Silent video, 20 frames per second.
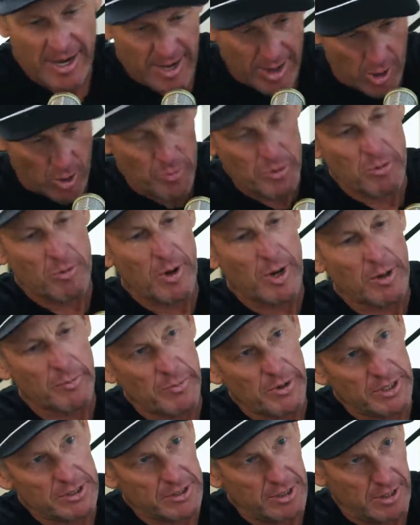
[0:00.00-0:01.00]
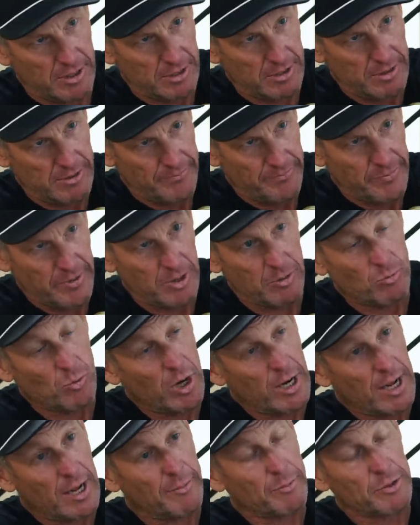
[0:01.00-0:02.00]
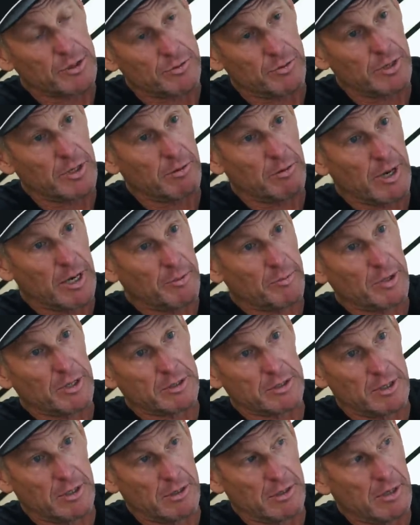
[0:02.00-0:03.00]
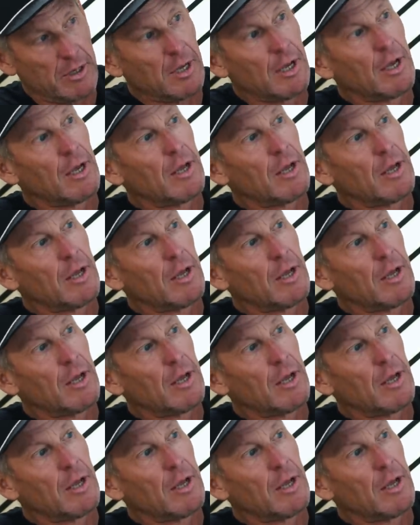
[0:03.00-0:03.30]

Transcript: I hope you write a bestseller. And what happens when you write a bestseller?